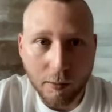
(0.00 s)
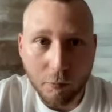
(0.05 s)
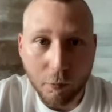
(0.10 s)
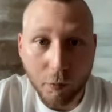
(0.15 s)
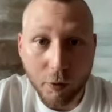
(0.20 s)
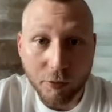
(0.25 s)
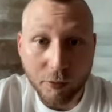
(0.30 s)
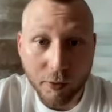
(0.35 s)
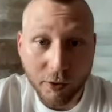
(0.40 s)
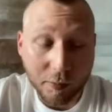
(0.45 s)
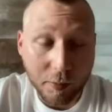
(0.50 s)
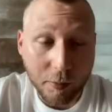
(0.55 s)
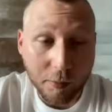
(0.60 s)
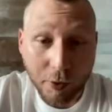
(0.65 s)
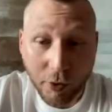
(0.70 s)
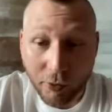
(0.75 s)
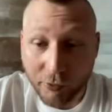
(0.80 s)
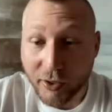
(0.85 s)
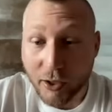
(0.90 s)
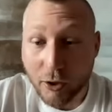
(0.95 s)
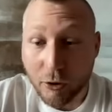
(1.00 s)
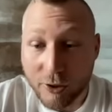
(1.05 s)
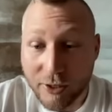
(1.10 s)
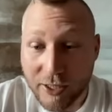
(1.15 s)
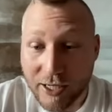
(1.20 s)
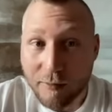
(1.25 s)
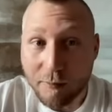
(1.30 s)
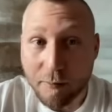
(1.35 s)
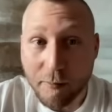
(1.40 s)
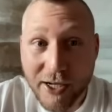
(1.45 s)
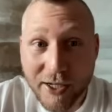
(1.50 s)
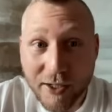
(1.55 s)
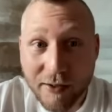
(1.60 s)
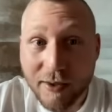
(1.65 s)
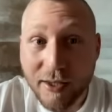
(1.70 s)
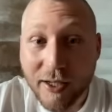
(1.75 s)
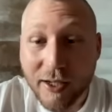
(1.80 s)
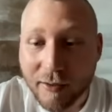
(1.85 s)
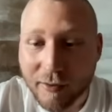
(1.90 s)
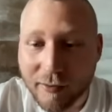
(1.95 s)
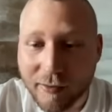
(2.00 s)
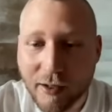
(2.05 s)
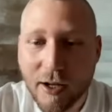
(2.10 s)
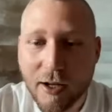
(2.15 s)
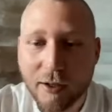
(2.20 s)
which was proposed and contained many things